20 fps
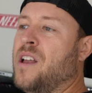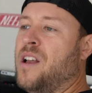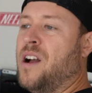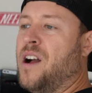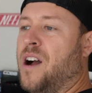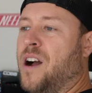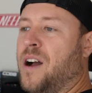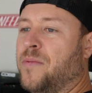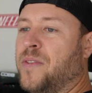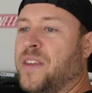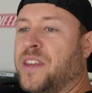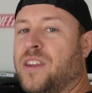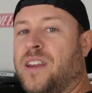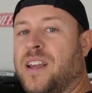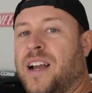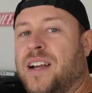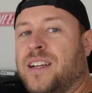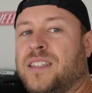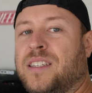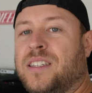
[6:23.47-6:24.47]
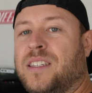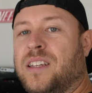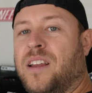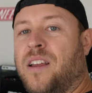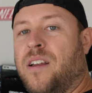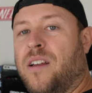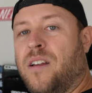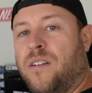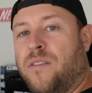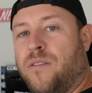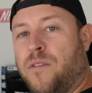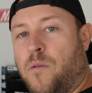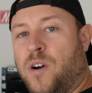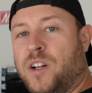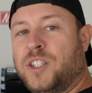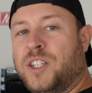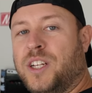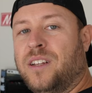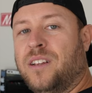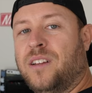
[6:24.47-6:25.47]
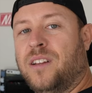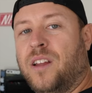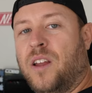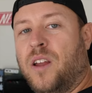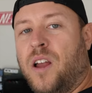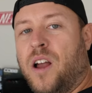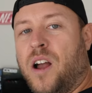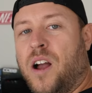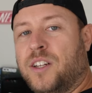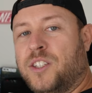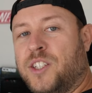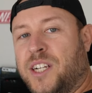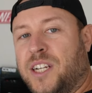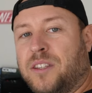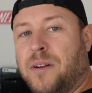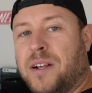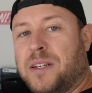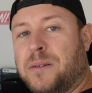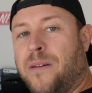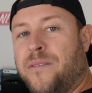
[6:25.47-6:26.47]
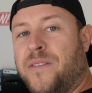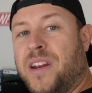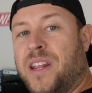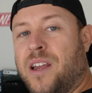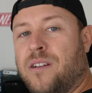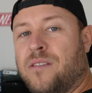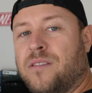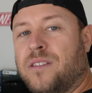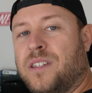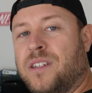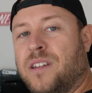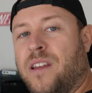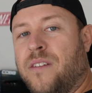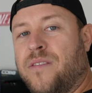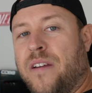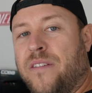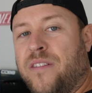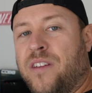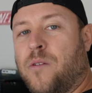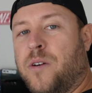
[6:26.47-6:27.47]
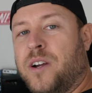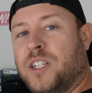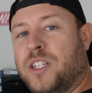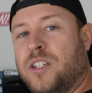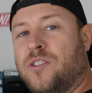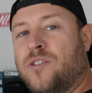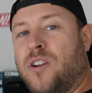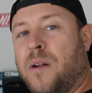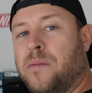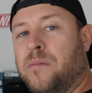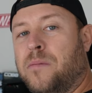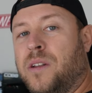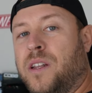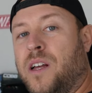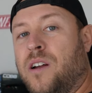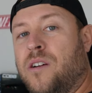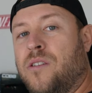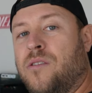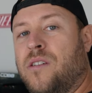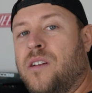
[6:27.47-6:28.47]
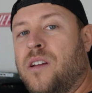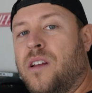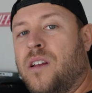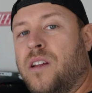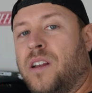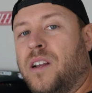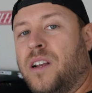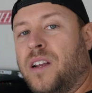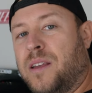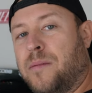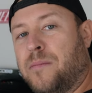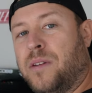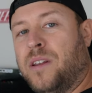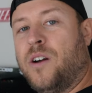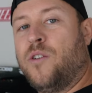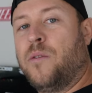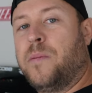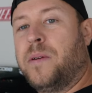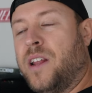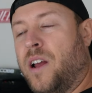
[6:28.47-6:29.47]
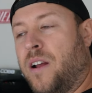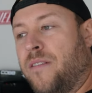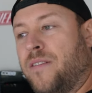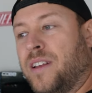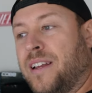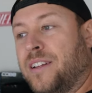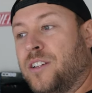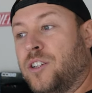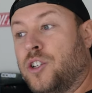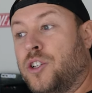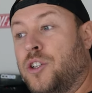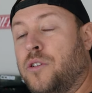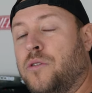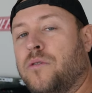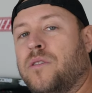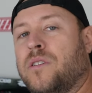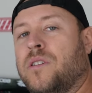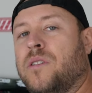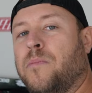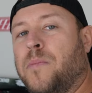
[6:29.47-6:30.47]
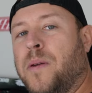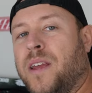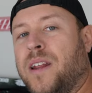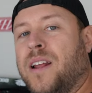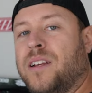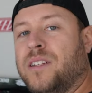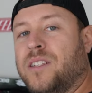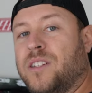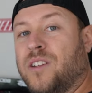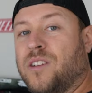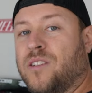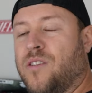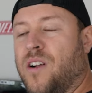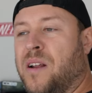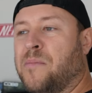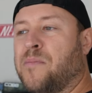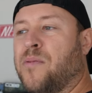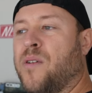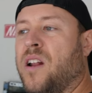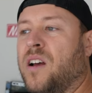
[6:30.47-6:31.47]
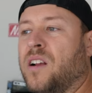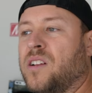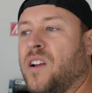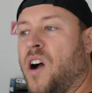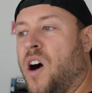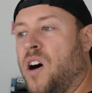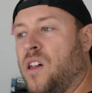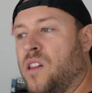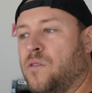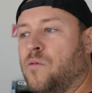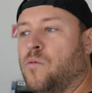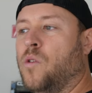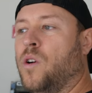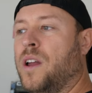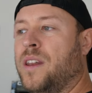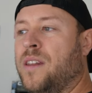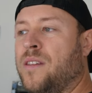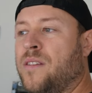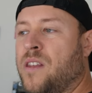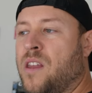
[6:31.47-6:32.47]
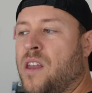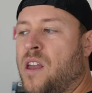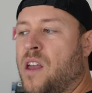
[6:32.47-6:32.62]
um, thank you guys for watching. Uh, check out the rest of my videos. If you have any questions, drop them below. Link below will be to everything I just used. P and S is a great product, all in one.